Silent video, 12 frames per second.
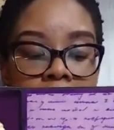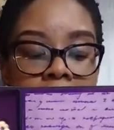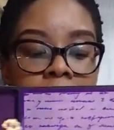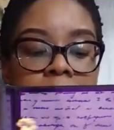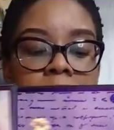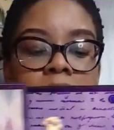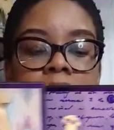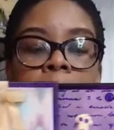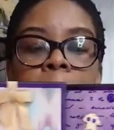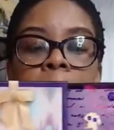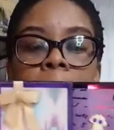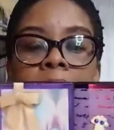and
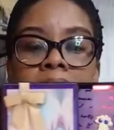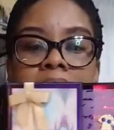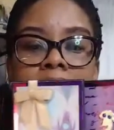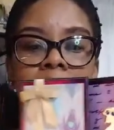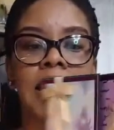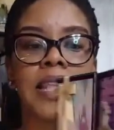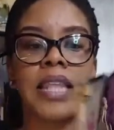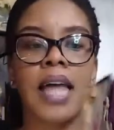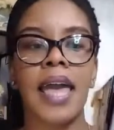it's amazing.